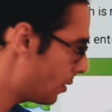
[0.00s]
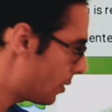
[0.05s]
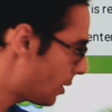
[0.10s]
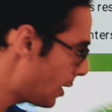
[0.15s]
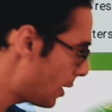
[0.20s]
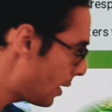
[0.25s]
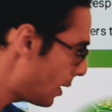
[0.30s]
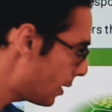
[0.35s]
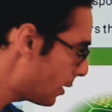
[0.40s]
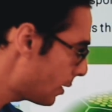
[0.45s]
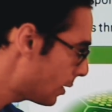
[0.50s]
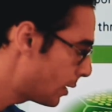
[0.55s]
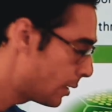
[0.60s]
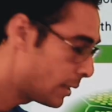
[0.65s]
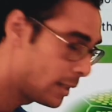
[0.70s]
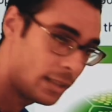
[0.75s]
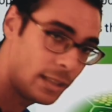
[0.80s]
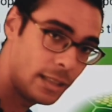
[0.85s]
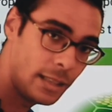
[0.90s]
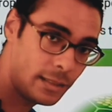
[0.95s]
the
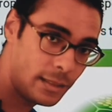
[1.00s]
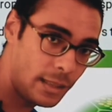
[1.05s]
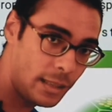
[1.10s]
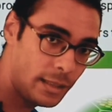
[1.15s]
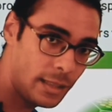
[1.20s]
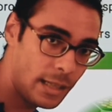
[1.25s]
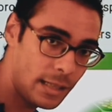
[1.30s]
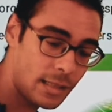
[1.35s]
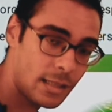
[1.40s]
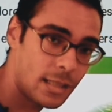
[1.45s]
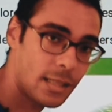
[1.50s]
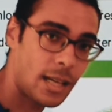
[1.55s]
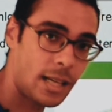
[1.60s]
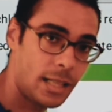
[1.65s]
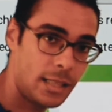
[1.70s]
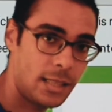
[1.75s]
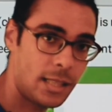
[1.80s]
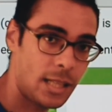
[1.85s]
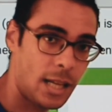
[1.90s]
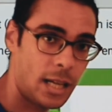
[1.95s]
little discs
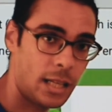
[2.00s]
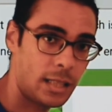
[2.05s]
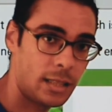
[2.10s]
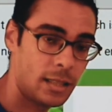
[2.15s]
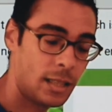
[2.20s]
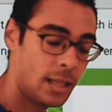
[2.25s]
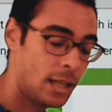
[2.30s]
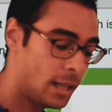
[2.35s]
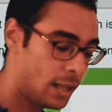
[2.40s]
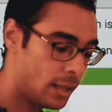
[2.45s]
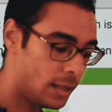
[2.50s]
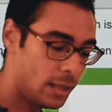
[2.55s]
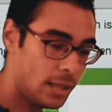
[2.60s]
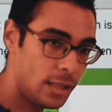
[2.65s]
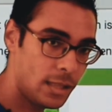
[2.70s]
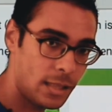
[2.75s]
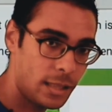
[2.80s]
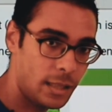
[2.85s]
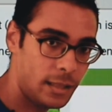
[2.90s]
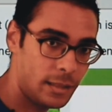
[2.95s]
inside.
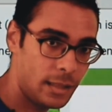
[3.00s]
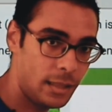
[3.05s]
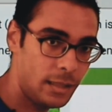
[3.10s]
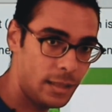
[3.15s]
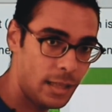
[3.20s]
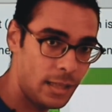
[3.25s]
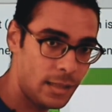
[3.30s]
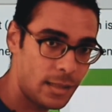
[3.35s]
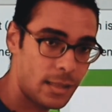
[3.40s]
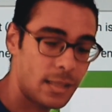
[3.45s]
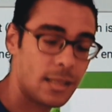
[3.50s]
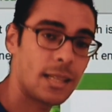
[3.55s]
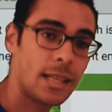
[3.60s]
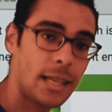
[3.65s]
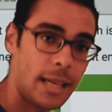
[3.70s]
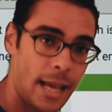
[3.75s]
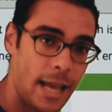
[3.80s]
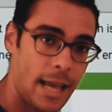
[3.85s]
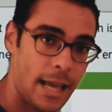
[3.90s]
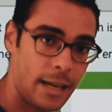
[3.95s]
These little discs
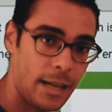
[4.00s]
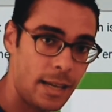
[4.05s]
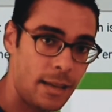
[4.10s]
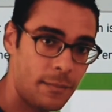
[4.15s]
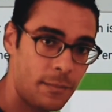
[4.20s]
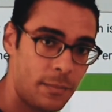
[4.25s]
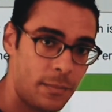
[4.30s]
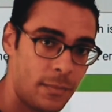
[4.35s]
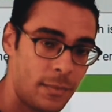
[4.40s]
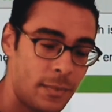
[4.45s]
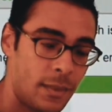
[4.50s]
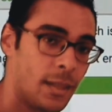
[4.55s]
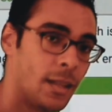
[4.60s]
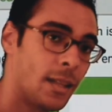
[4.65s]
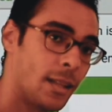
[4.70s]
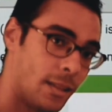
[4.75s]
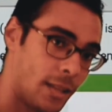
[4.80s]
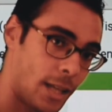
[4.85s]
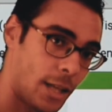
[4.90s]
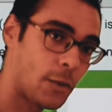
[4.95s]
carry
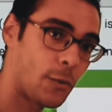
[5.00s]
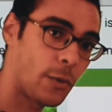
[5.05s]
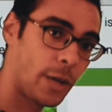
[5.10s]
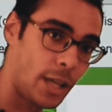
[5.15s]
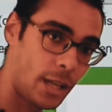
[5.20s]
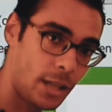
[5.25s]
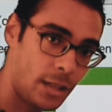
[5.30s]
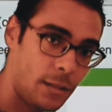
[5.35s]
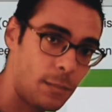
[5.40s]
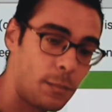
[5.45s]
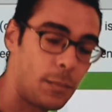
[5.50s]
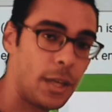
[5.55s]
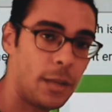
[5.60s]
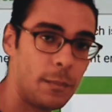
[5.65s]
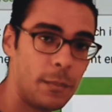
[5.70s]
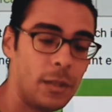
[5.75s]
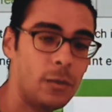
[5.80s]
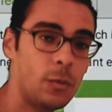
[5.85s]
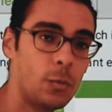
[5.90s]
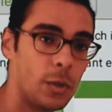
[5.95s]
the green
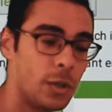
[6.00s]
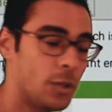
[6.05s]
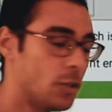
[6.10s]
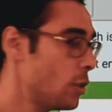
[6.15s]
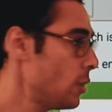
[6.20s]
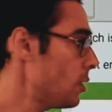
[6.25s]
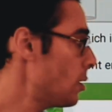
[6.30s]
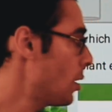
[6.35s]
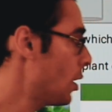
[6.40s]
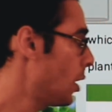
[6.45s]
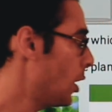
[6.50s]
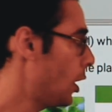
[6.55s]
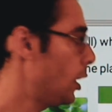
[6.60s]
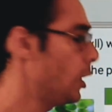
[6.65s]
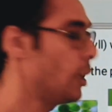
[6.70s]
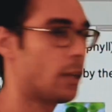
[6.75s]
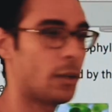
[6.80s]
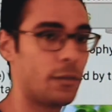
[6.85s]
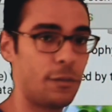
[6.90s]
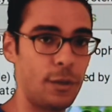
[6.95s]
pigment, which is
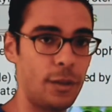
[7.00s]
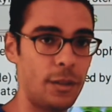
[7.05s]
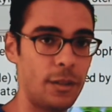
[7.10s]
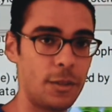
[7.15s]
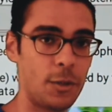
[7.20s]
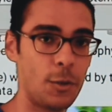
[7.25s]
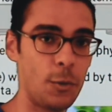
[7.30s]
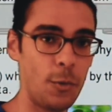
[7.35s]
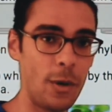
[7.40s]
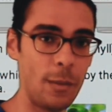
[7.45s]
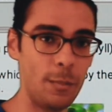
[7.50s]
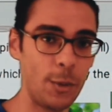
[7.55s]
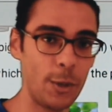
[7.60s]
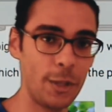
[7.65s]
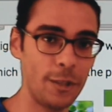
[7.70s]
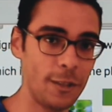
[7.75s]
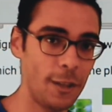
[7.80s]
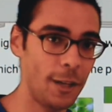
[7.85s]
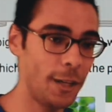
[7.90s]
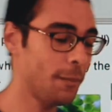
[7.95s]
chlorophyll. So one more
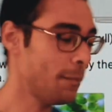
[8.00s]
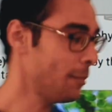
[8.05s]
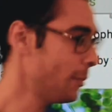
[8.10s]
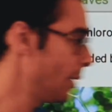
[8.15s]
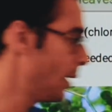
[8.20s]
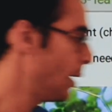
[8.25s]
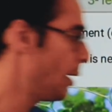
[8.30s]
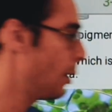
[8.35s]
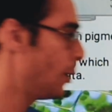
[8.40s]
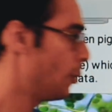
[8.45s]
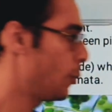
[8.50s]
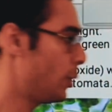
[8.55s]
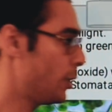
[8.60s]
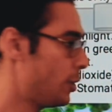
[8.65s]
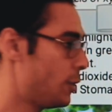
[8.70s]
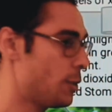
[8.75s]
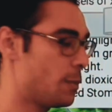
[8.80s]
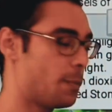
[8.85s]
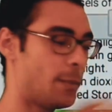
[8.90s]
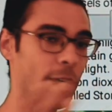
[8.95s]
time,
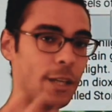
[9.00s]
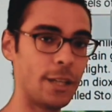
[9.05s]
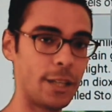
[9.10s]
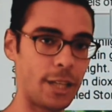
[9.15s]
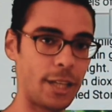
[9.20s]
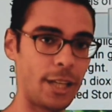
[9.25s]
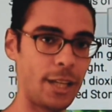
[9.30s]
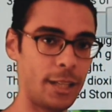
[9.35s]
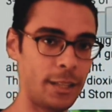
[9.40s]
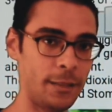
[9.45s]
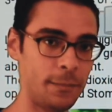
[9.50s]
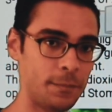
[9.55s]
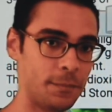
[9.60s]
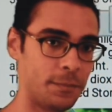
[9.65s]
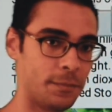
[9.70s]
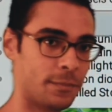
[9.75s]
which is bigger here?